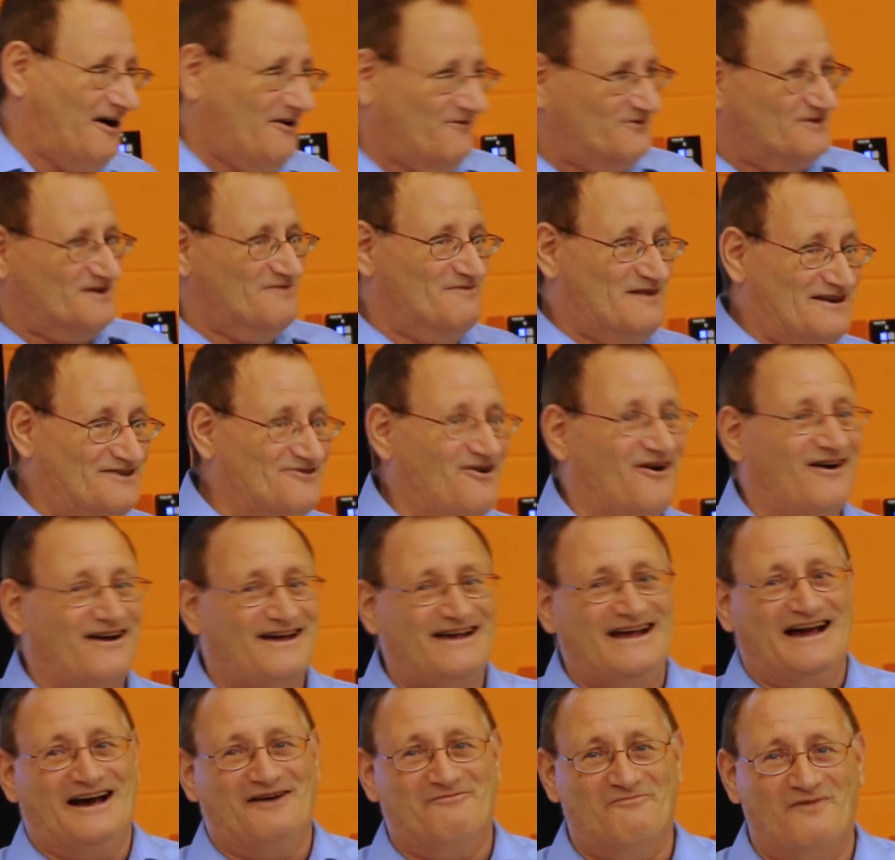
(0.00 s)
if somebody's
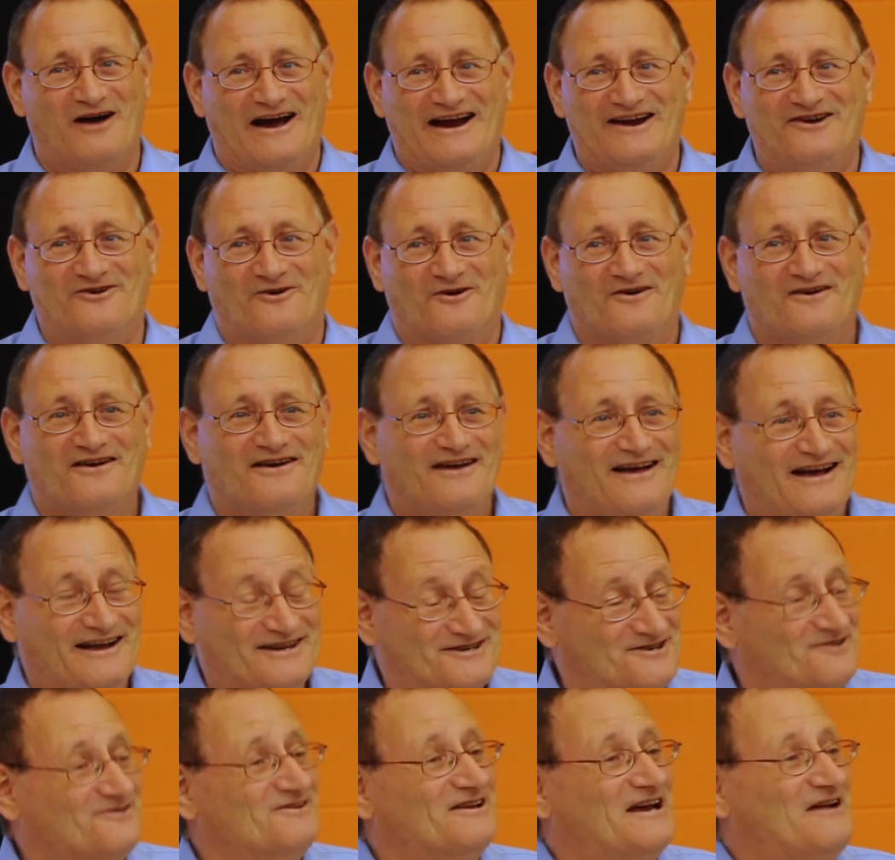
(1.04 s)
knocking on my door.
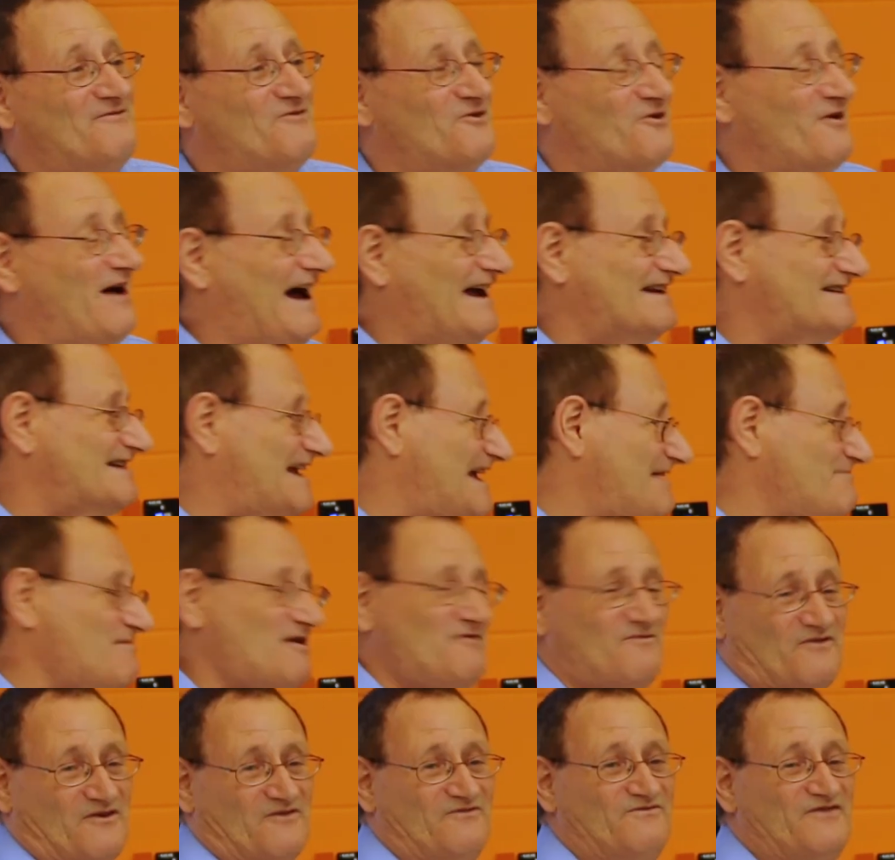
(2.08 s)
Certainly if they're asking
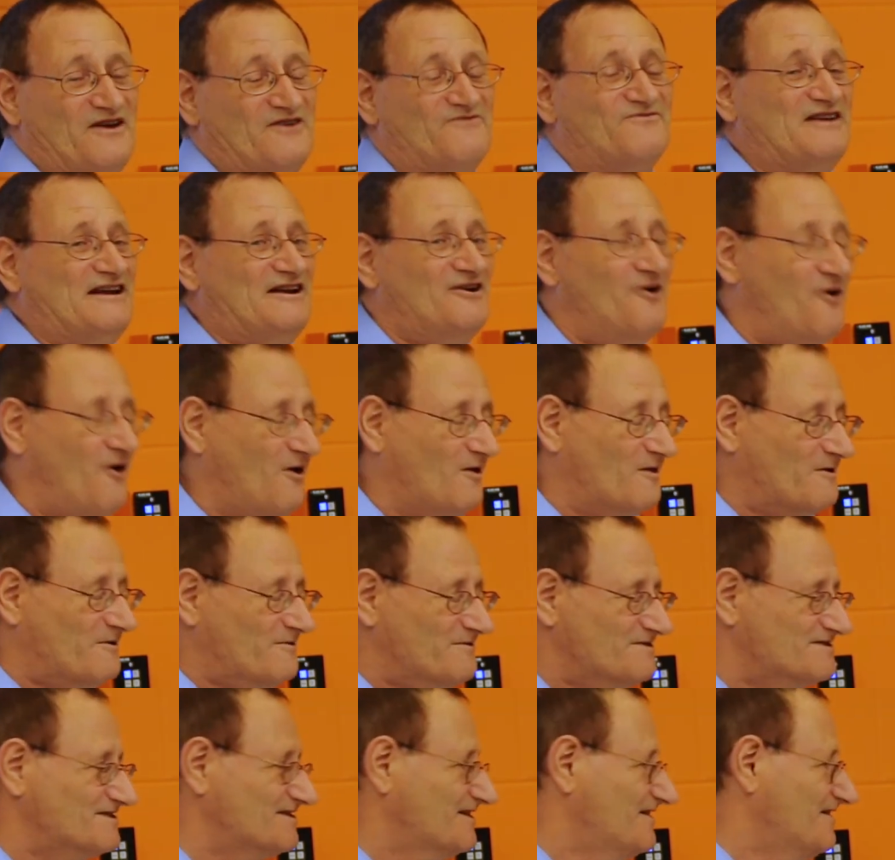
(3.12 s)
me for
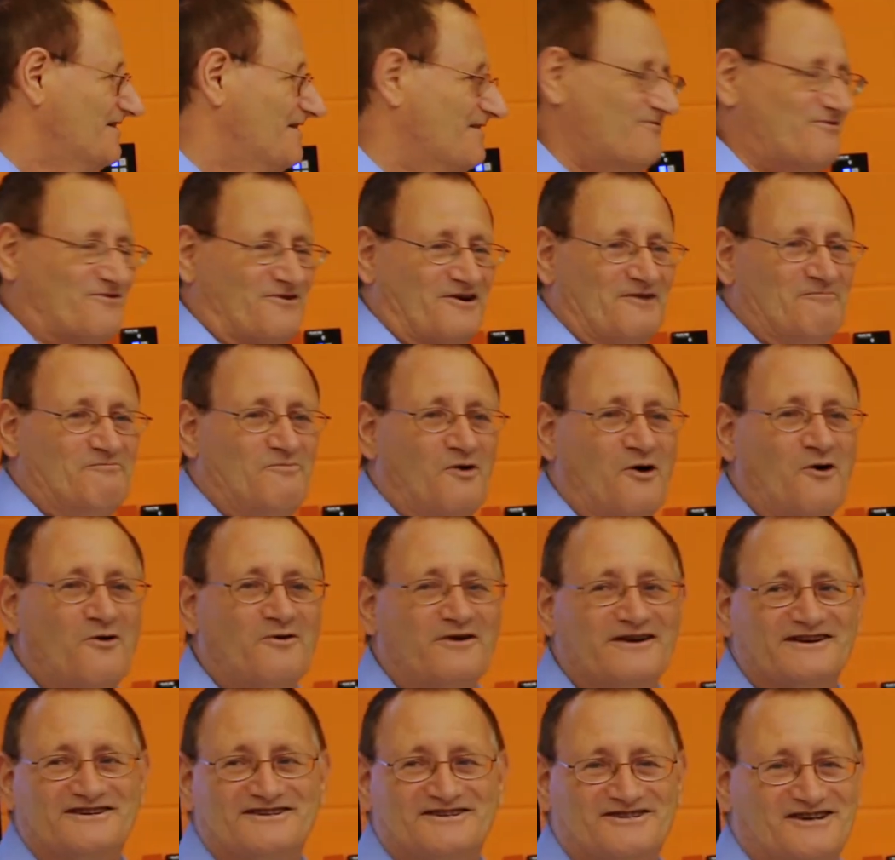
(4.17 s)
$50 for a
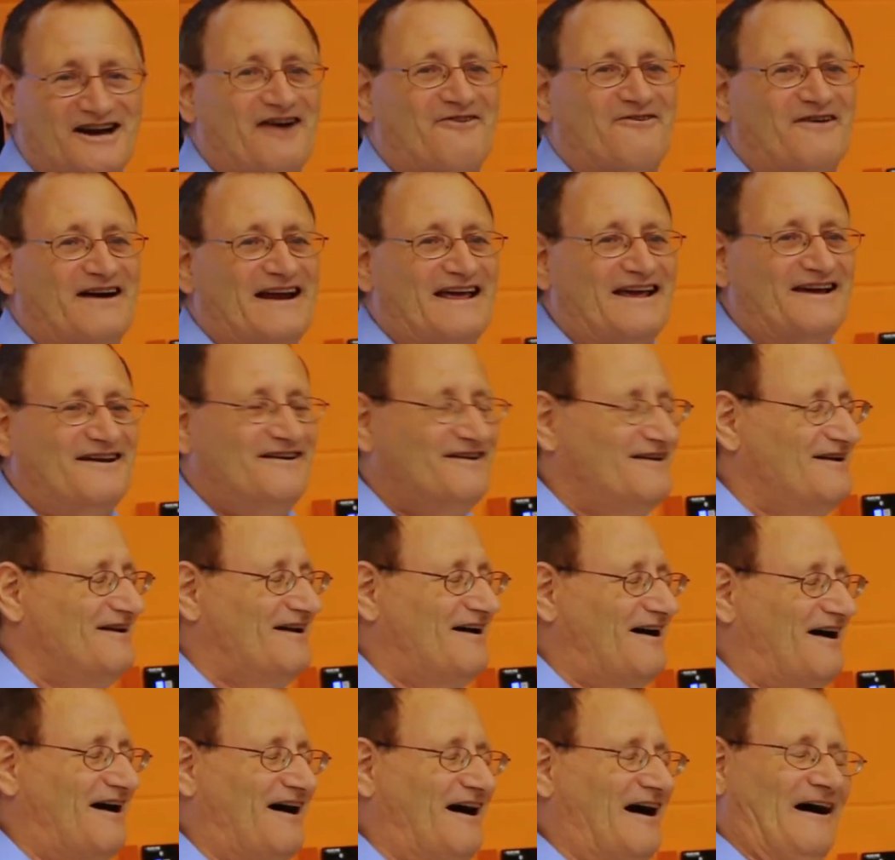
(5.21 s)
bogus charity,
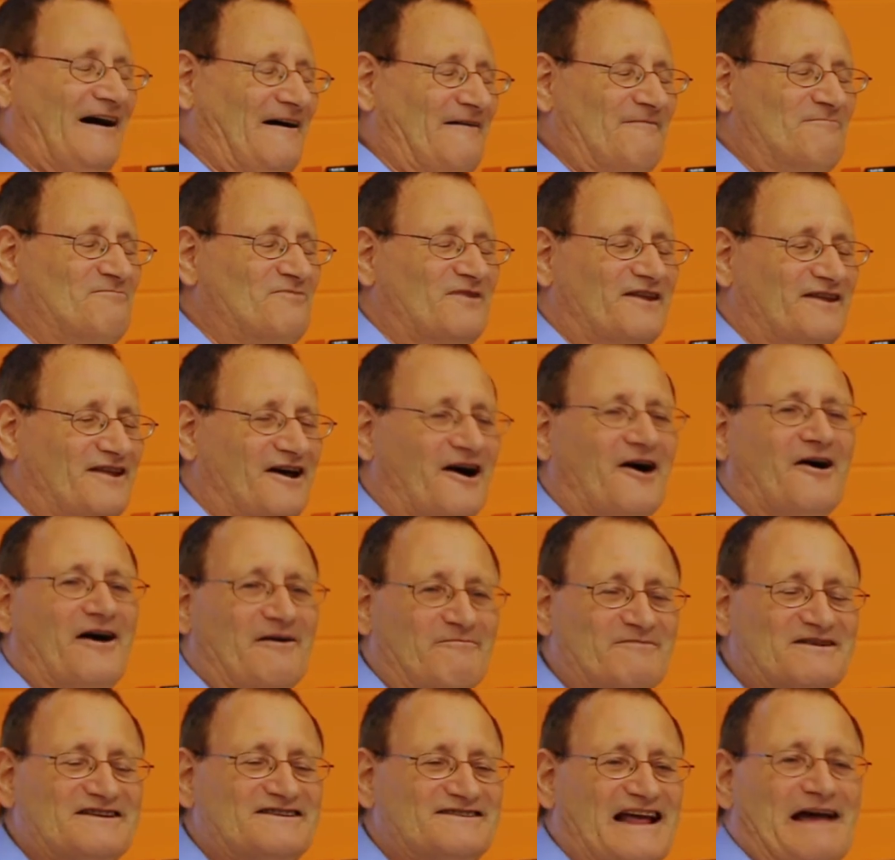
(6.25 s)
no, I'm
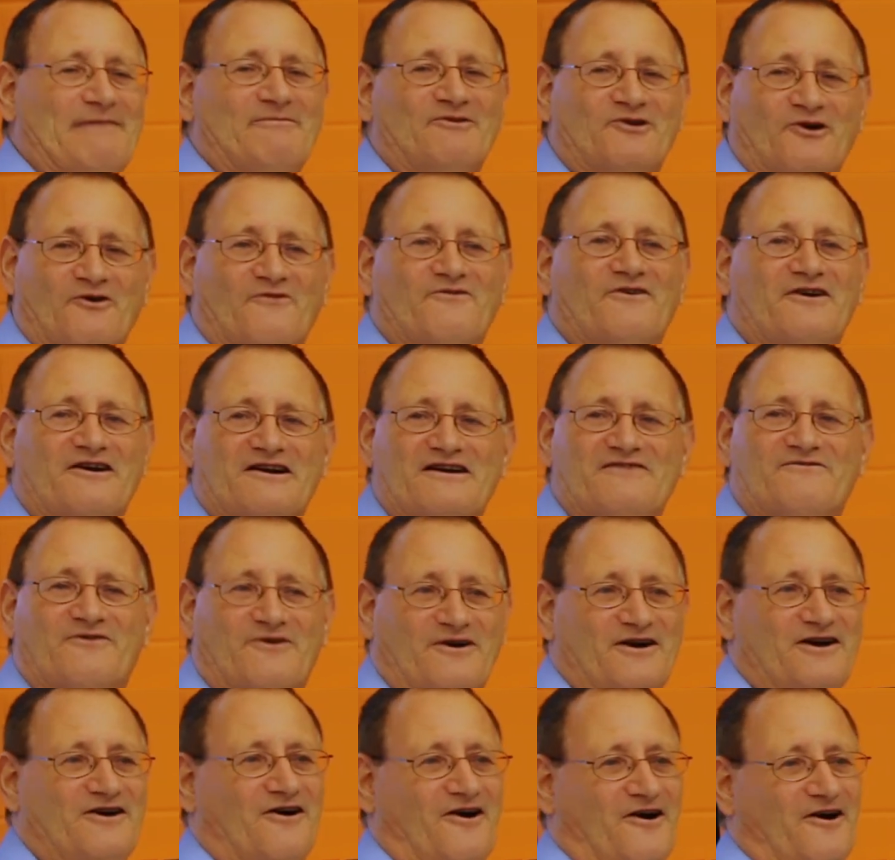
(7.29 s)
going to slam the door very,
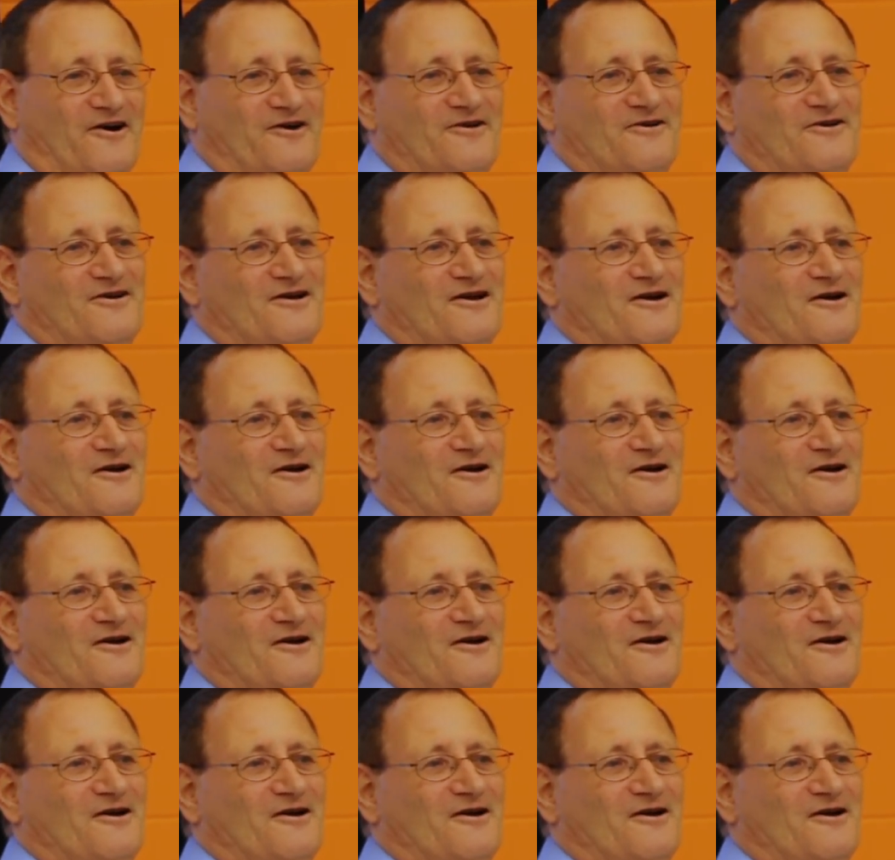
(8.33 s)
very hard.